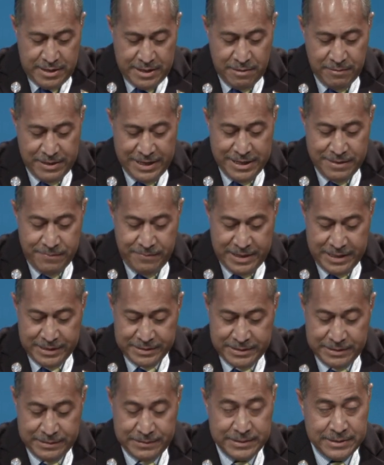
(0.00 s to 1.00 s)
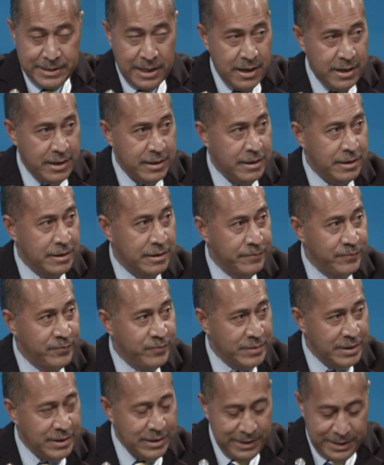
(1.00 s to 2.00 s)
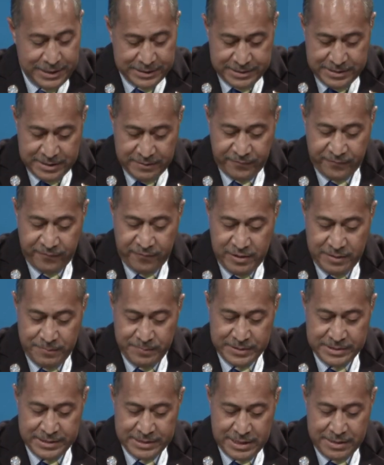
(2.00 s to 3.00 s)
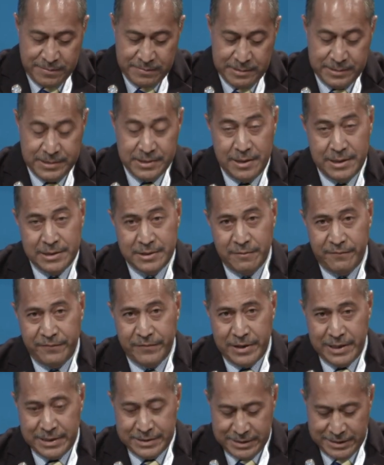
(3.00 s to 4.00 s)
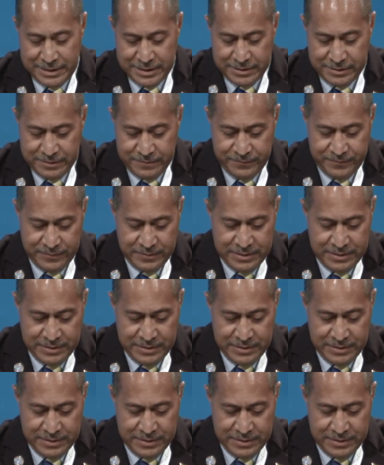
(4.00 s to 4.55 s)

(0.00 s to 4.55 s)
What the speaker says: Our landmass is tiny, less than 3% the size of Iceland.